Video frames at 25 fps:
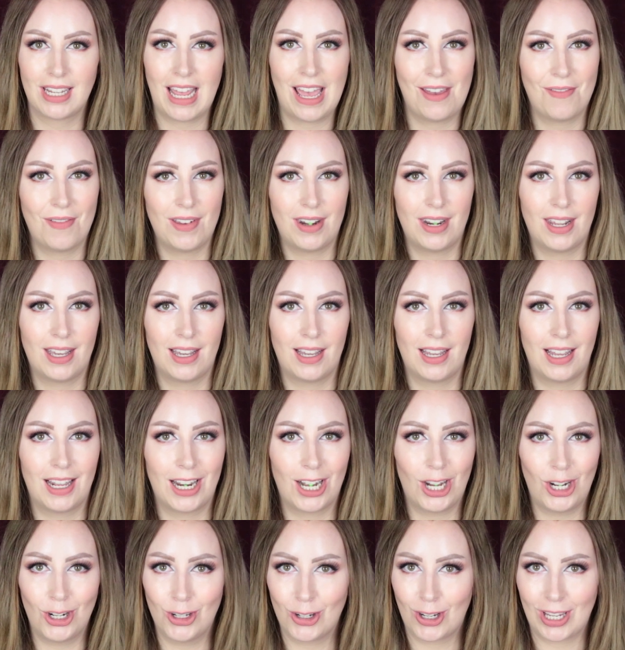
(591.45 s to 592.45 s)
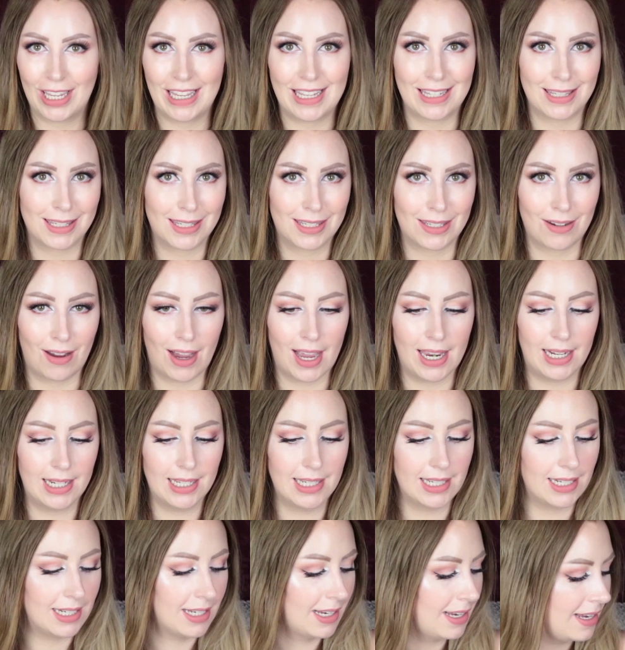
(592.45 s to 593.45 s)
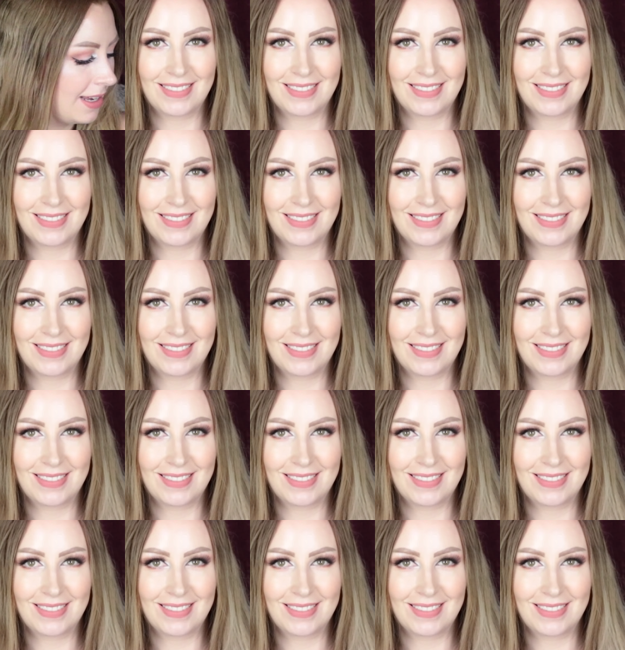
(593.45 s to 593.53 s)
having a look inside it.